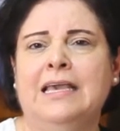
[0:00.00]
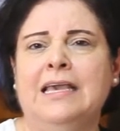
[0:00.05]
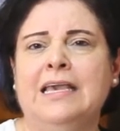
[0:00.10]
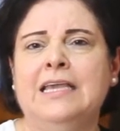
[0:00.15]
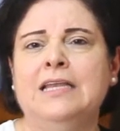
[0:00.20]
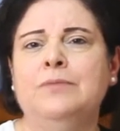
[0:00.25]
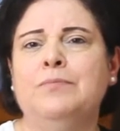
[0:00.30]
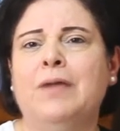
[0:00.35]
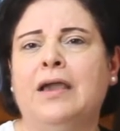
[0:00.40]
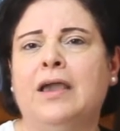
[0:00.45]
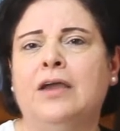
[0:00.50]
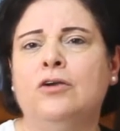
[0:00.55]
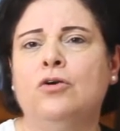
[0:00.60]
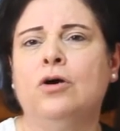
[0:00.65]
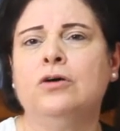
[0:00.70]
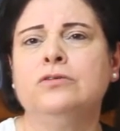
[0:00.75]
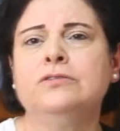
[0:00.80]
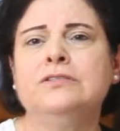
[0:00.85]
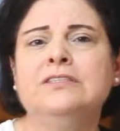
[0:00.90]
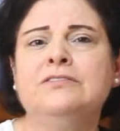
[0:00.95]
In
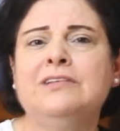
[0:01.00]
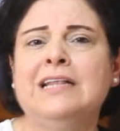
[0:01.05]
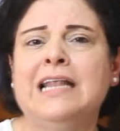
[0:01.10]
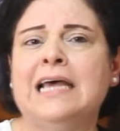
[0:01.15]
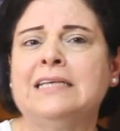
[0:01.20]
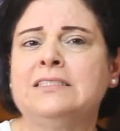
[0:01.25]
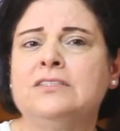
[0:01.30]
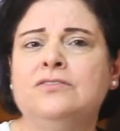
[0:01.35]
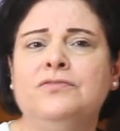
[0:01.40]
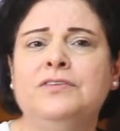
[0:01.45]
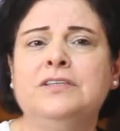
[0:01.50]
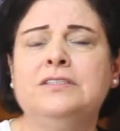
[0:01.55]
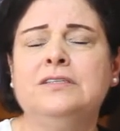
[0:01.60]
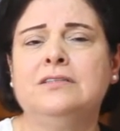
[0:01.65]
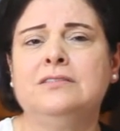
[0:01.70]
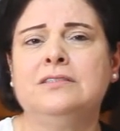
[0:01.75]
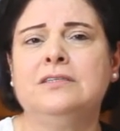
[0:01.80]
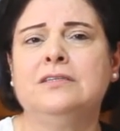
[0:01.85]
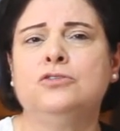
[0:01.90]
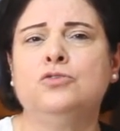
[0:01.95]
Macron's last
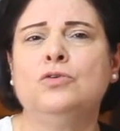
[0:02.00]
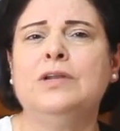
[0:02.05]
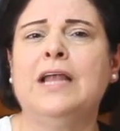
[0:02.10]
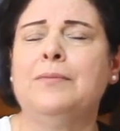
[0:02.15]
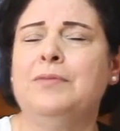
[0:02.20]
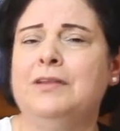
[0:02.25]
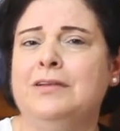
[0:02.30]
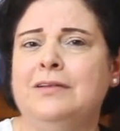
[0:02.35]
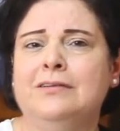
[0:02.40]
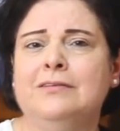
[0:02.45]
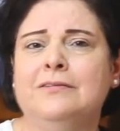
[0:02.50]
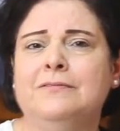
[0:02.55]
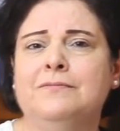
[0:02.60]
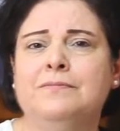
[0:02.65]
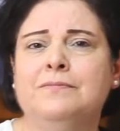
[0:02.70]
visit to Lebanon,